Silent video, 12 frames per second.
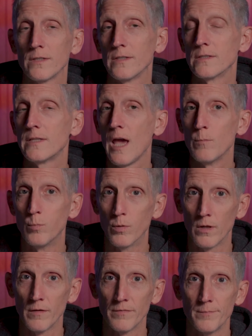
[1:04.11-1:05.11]
that it's
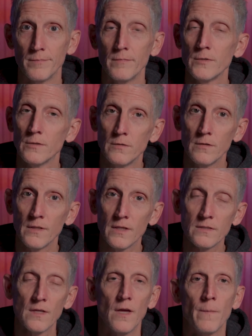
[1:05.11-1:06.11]
capable of. To do
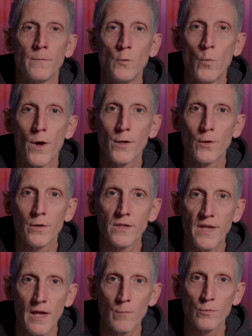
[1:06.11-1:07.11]
this, you want to go to
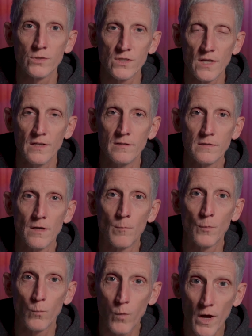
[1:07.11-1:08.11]
camera settings
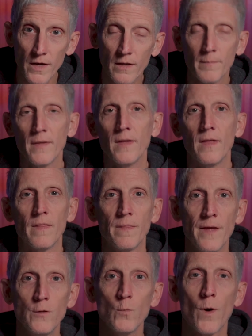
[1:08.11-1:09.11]
number 1,
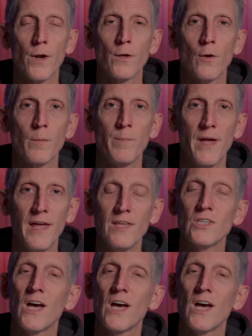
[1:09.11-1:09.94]
then you want to go to page